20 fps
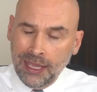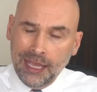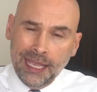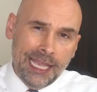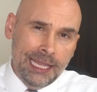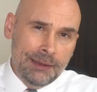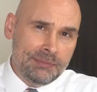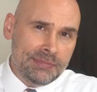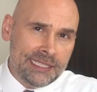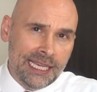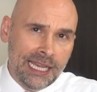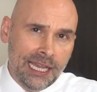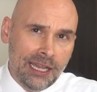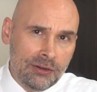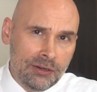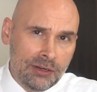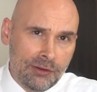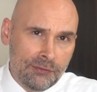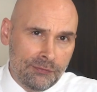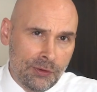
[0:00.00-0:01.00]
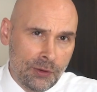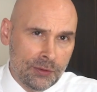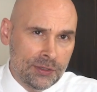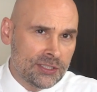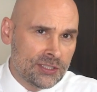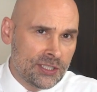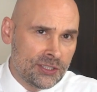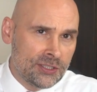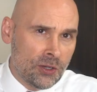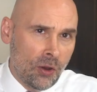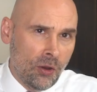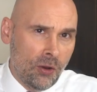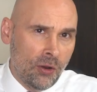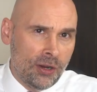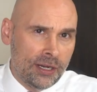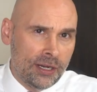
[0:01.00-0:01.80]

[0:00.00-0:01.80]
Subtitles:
HempTown focuses on